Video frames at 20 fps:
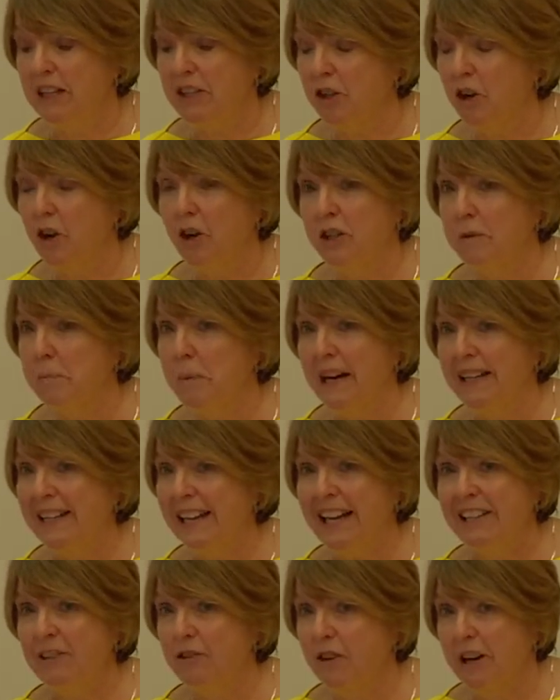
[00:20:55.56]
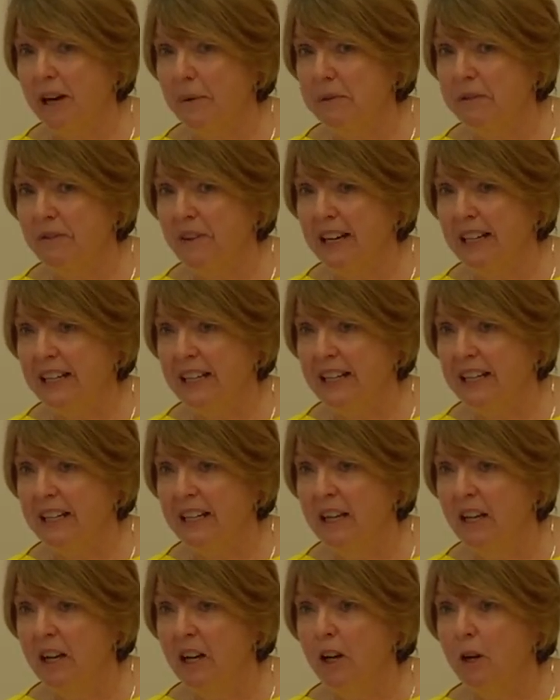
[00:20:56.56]
got by land grabs, frankly,
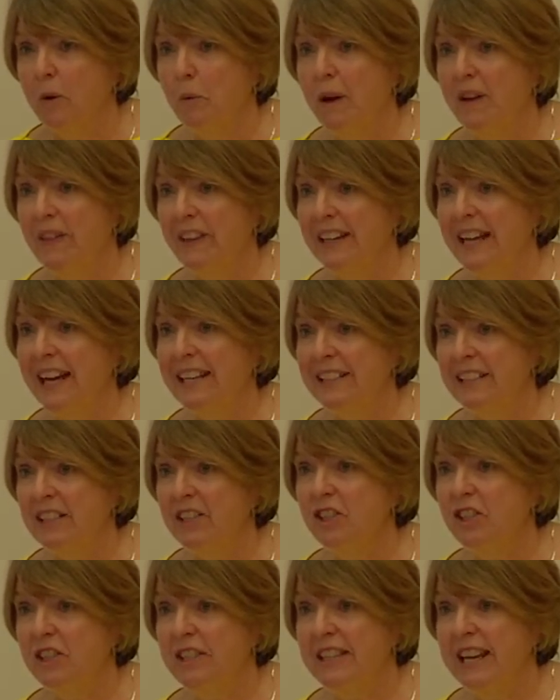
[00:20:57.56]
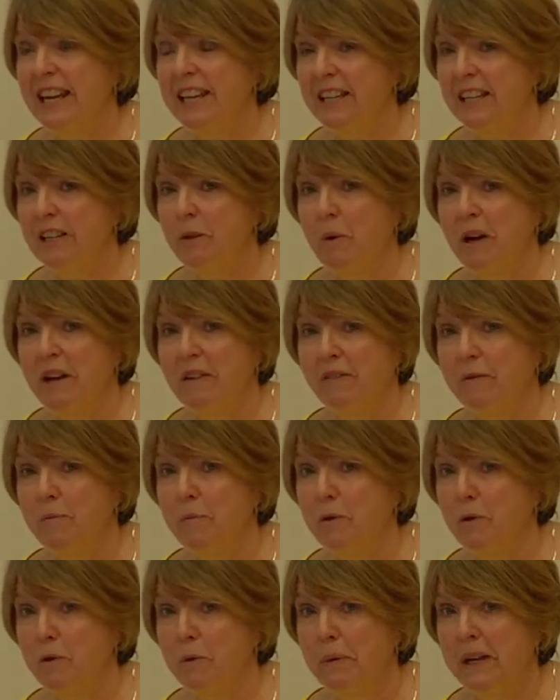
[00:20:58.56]
where the land is just taken away from
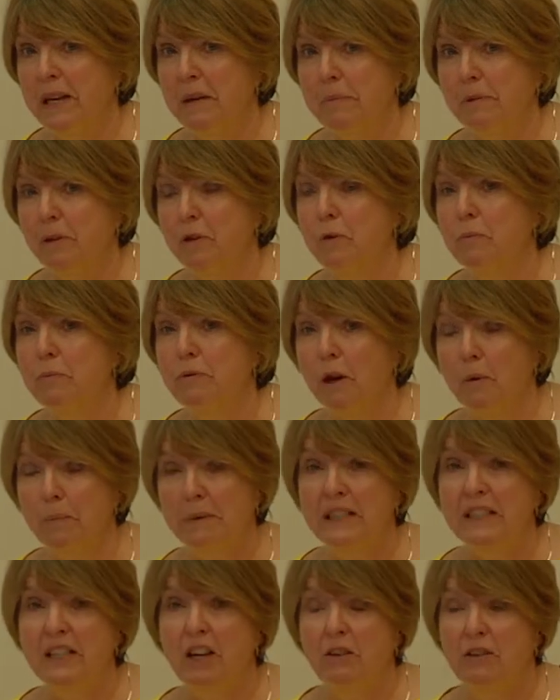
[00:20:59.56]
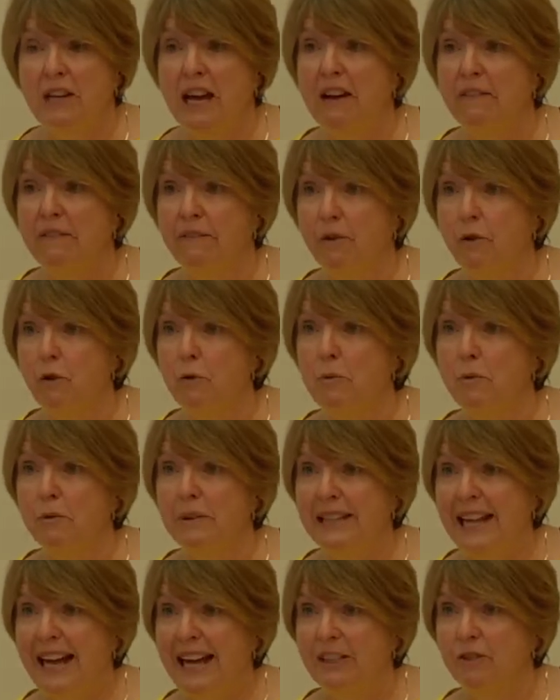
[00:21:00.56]
poor people who probably don't have formal
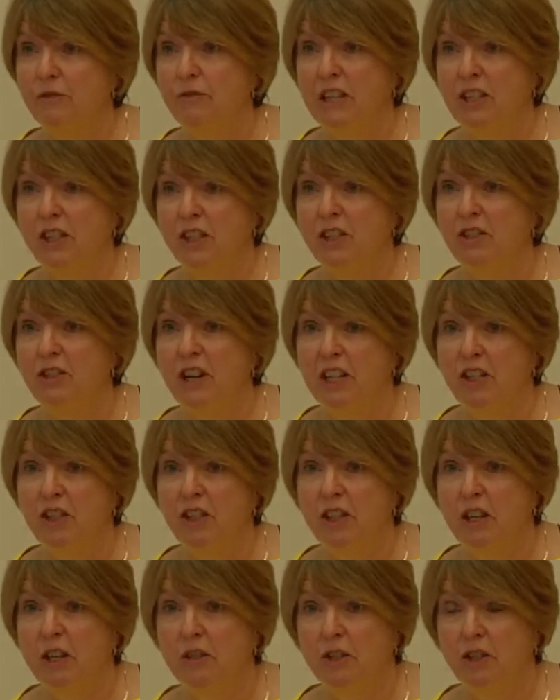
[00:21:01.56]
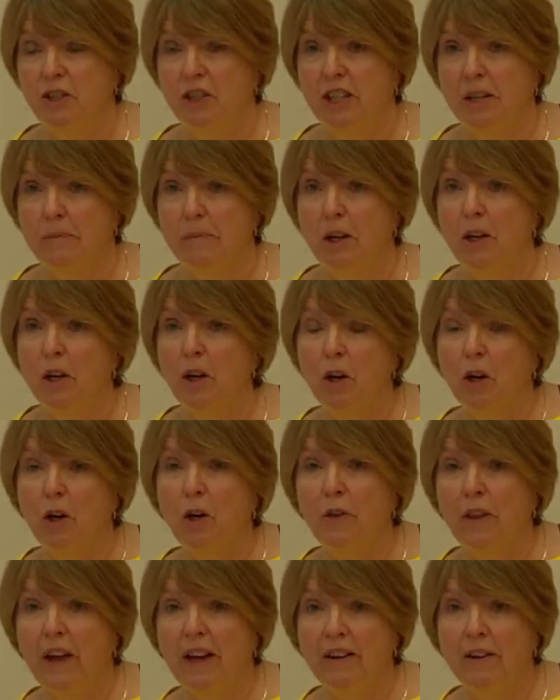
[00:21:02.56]
land registration ownership,
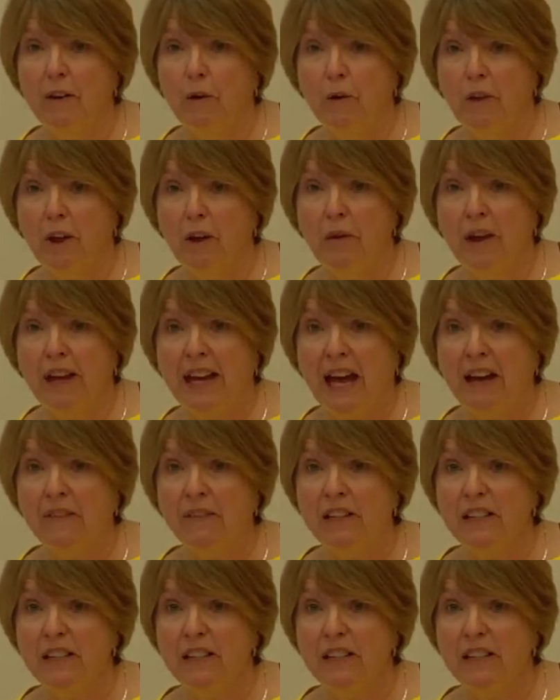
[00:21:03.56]
although they have